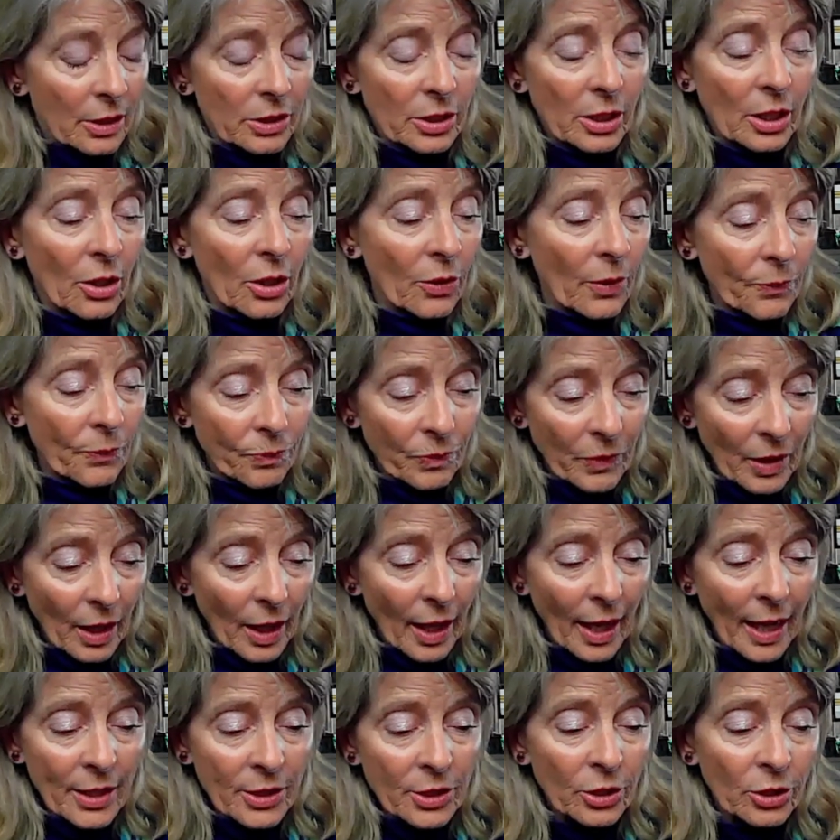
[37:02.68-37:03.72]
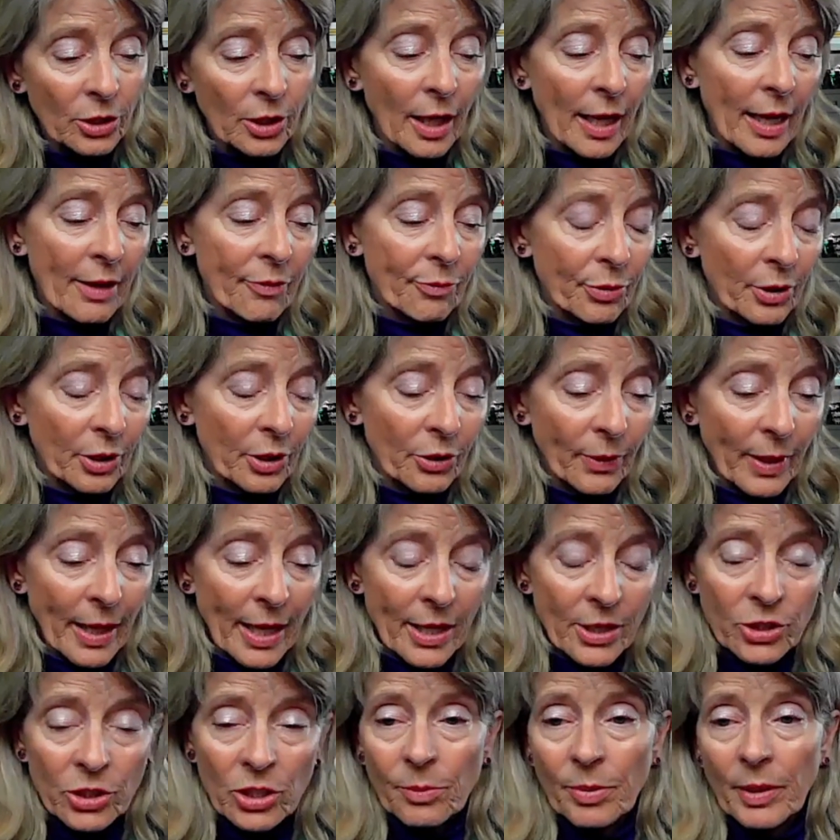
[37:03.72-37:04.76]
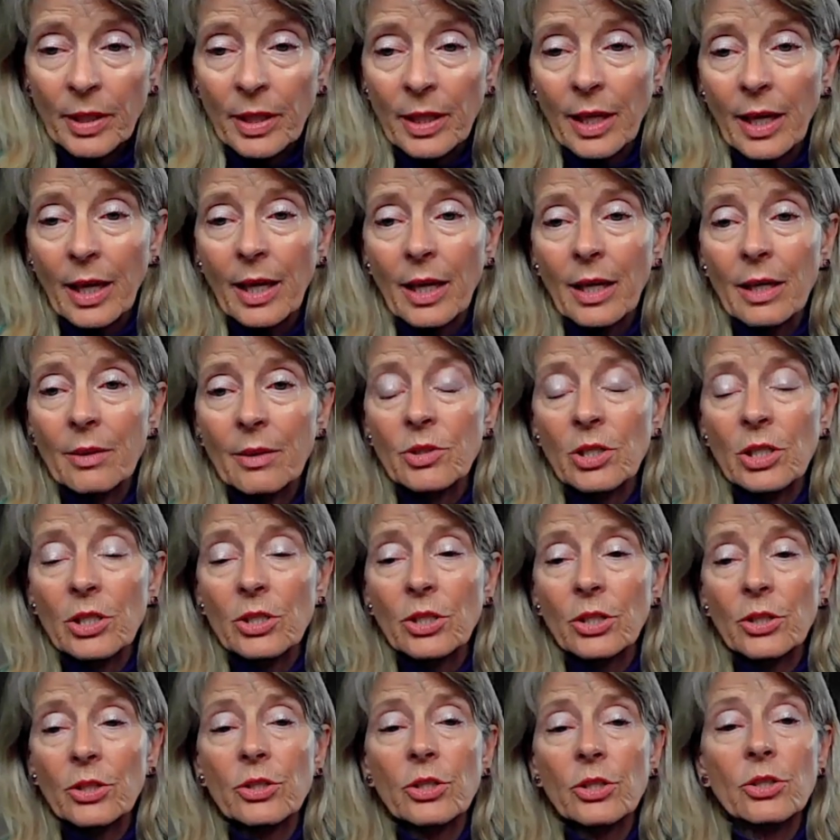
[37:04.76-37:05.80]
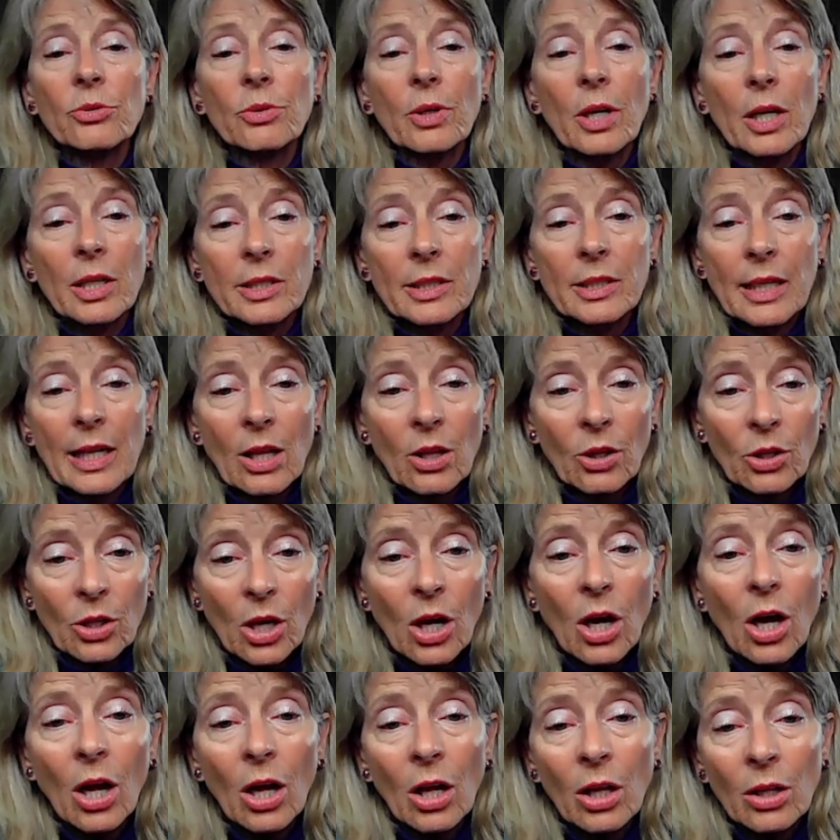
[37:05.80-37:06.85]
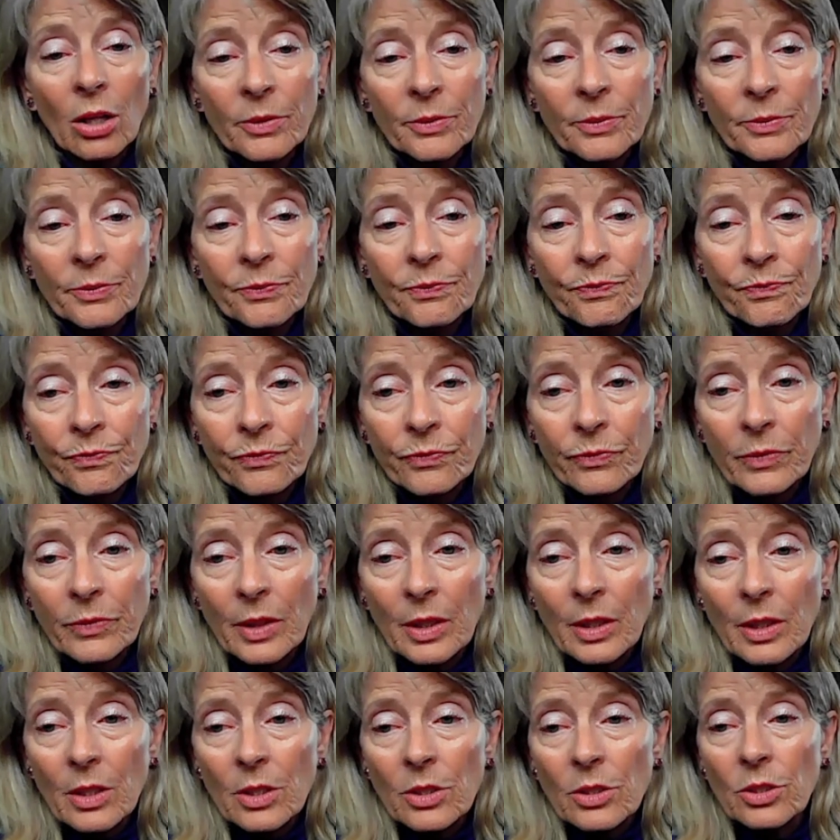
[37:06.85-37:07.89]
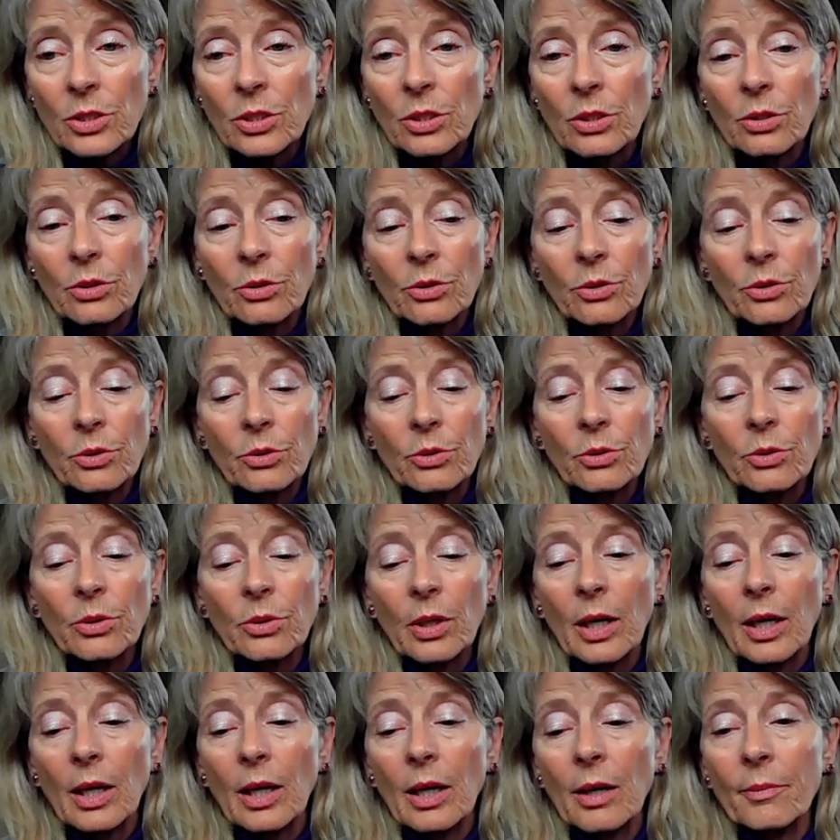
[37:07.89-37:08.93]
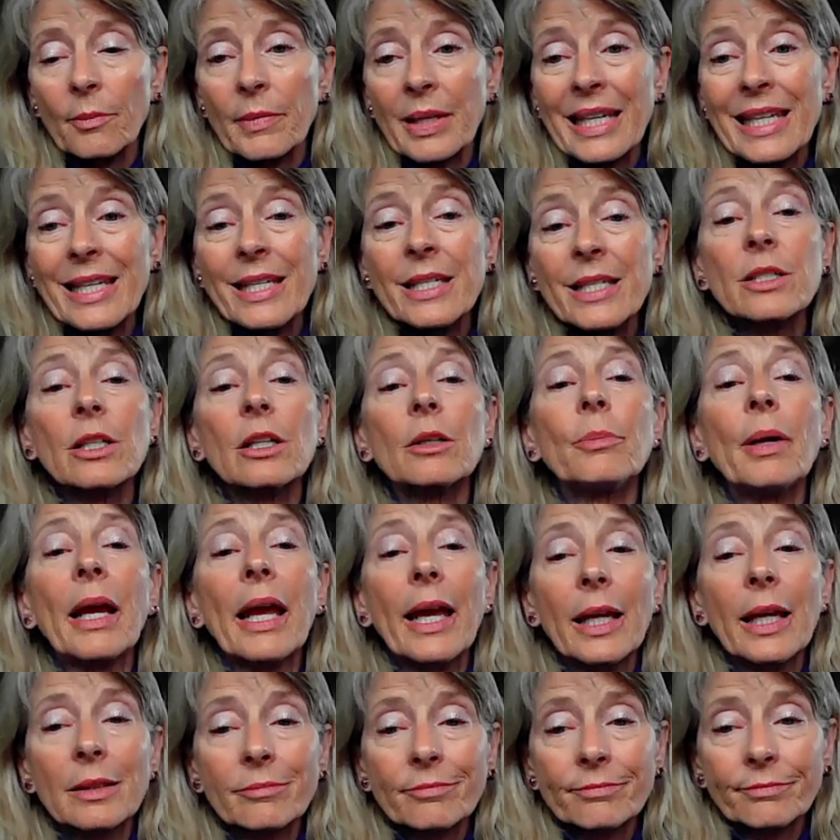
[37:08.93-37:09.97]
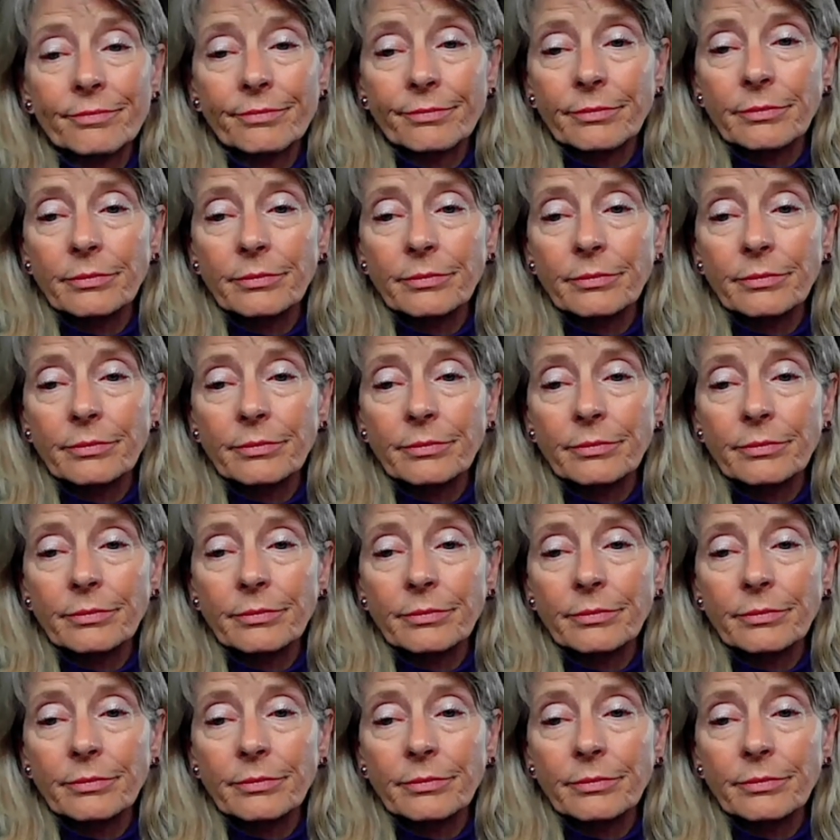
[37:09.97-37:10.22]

So as her life progressed, she turned to drugs and alcohol to ease her pain.